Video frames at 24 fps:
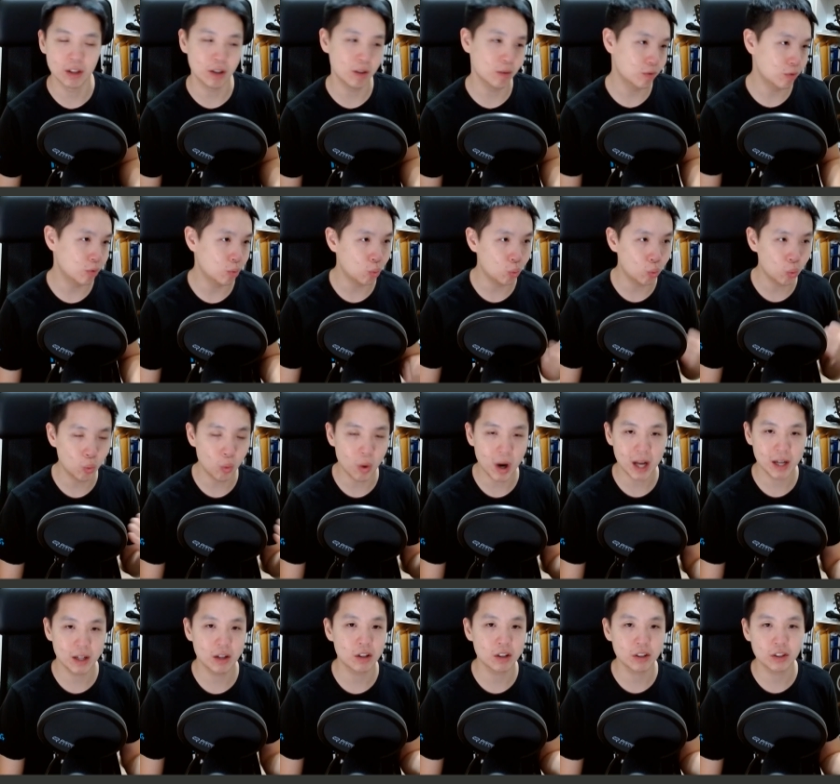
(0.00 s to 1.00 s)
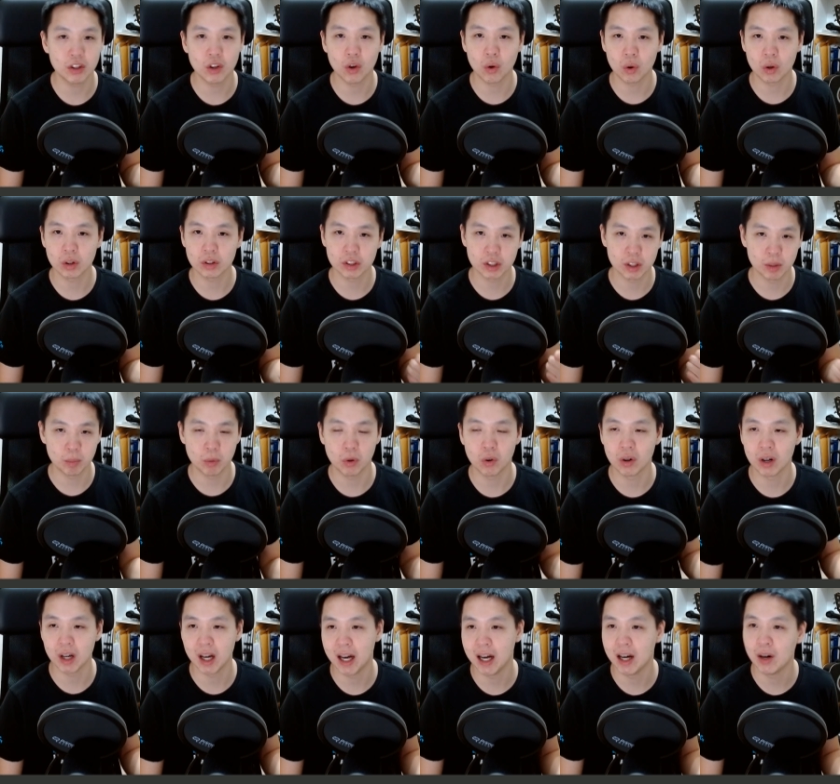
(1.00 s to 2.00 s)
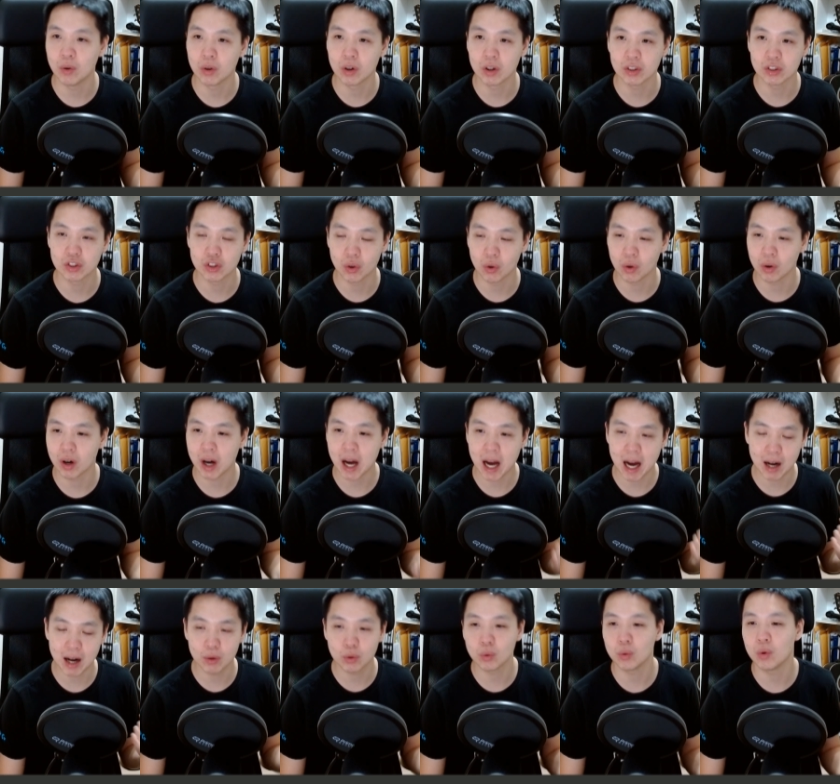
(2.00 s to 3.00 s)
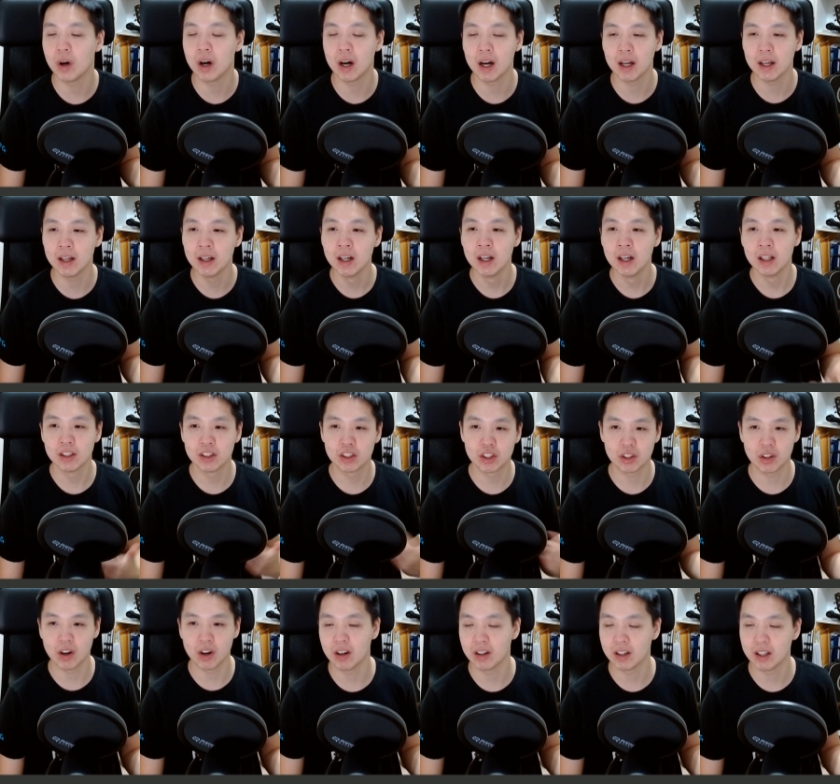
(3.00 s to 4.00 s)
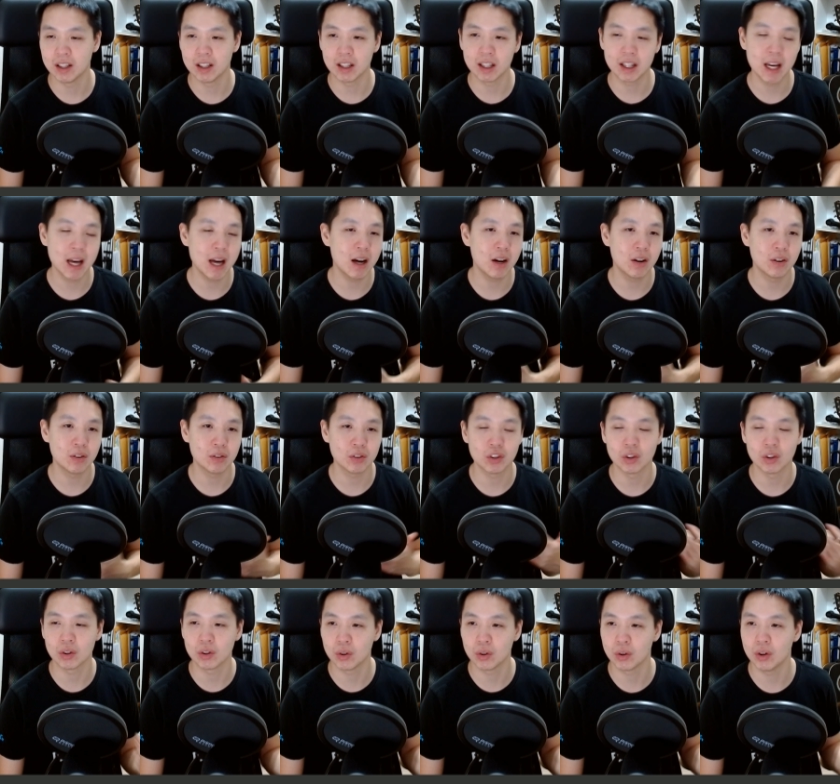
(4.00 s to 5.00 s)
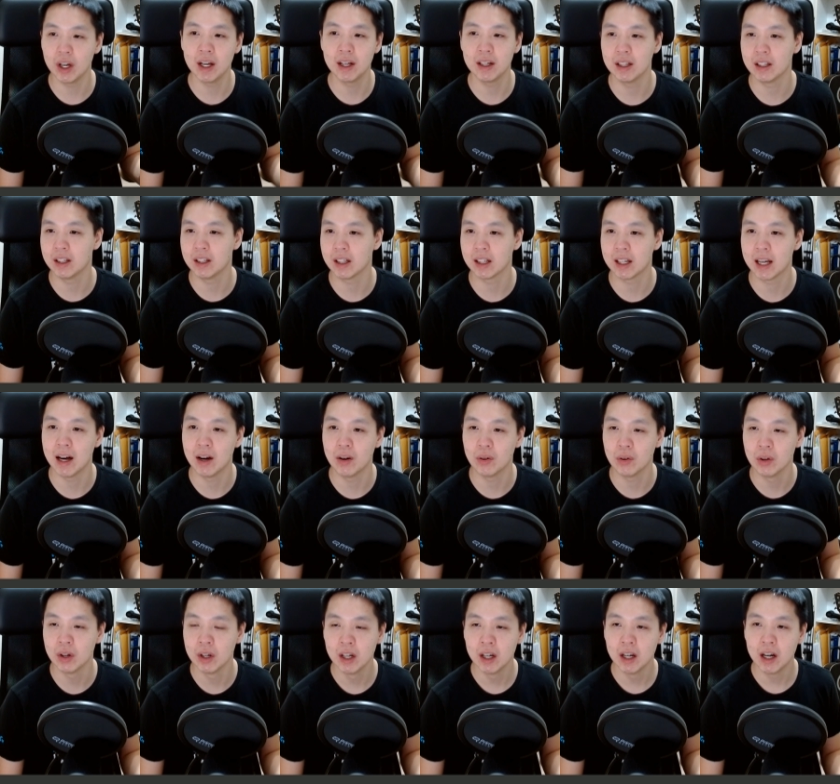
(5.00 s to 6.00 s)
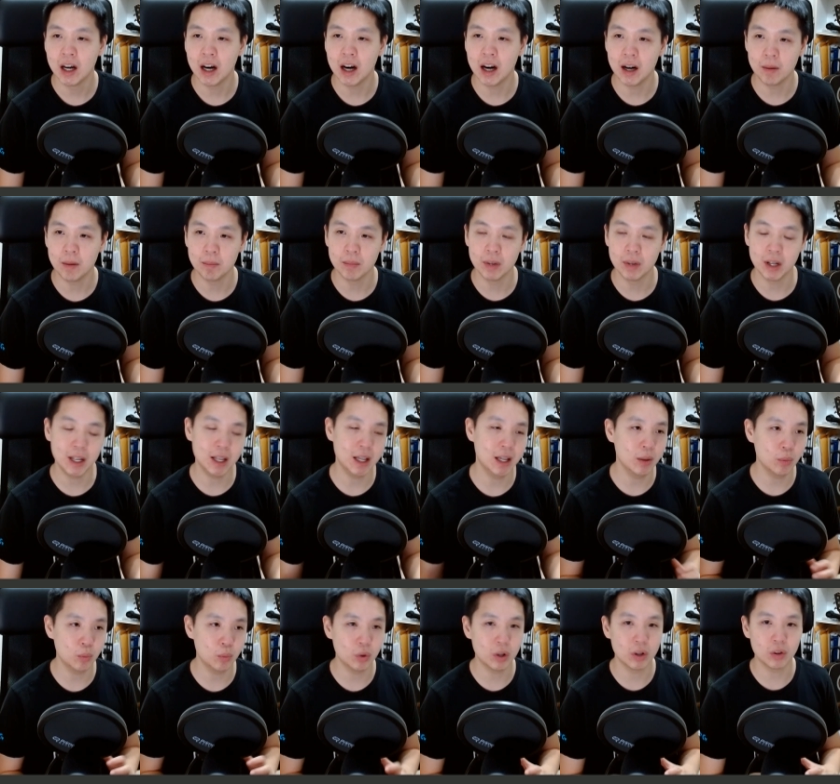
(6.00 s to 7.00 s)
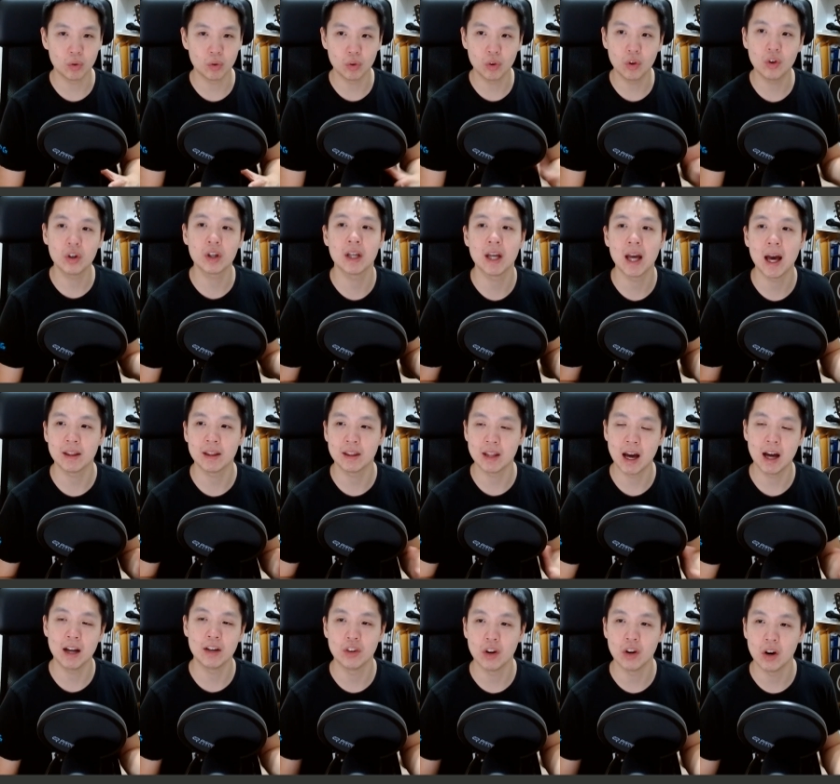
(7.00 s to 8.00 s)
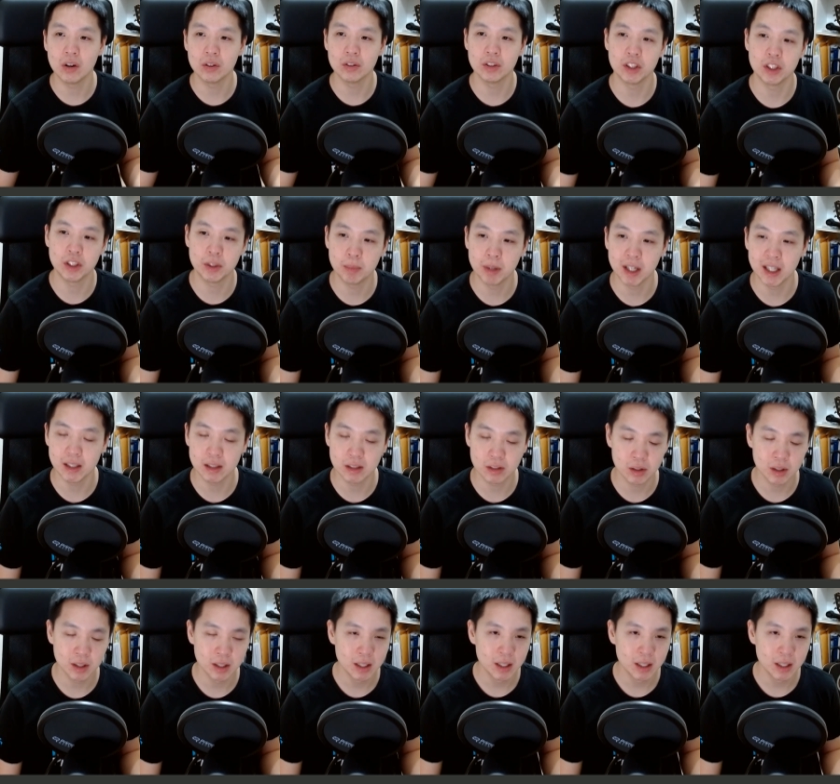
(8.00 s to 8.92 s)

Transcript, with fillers: of when are your support hours or how do I start an account or create an account, um, it will look at that knowledge base.